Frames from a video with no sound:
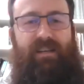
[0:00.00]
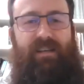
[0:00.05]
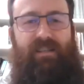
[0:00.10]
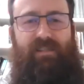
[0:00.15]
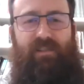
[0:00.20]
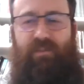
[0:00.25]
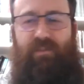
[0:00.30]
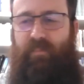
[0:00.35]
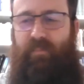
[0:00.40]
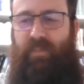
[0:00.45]
okay,
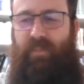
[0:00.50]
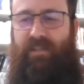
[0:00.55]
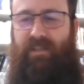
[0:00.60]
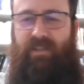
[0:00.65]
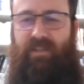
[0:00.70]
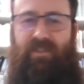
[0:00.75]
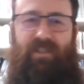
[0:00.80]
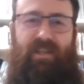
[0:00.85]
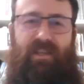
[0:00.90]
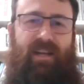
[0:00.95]
so some
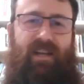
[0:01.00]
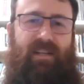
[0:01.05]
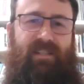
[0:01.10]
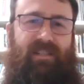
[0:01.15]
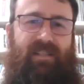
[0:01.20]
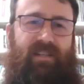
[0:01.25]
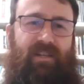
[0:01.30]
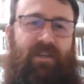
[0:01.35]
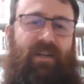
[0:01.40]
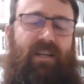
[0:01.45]
basic
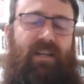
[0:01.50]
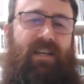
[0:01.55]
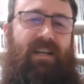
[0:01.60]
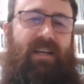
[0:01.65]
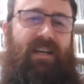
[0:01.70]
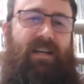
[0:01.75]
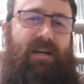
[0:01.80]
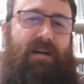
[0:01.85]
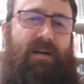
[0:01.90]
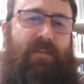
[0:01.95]
genetics here.
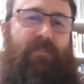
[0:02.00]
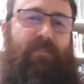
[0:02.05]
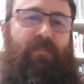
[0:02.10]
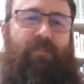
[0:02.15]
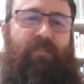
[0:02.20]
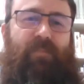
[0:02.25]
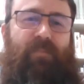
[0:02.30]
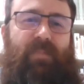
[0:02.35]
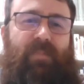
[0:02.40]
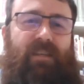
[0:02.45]

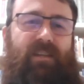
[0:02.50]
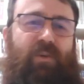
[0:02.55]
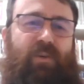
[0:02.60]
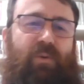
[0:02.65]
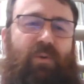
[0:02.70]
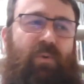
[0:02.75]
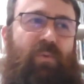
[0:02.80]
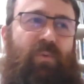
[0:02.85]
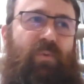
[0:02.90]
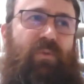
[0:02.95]
Um,
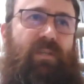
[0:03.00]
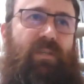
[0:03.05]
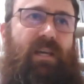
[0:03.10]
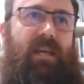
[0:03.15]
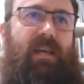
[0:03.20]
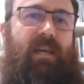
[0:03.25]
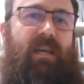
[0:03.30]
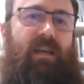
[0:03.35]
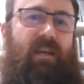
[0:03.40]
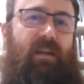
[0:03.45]
you
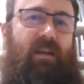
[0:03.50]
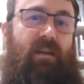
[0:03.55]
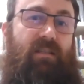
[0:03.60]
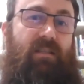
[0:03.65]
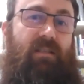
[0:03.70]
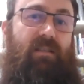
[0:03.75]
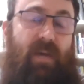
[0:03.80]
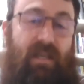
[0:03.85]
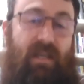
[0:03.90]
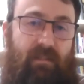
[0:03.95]
take a
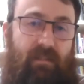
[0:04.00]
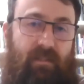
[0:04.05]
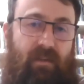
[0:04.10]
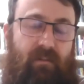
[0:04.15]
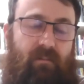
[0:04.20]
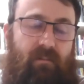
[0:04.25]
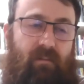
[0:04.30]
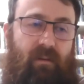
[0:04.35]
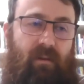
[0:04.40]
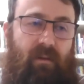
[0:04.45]

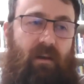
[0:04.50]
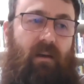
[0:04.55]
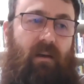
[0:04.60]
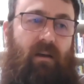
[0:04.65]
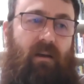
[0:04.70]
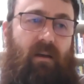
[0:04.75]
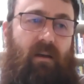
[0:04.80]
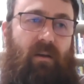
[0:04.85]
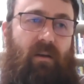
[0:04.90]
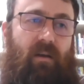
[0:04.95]
specimen,
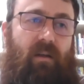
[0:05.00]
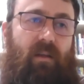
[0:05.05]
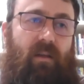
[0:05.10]
uh,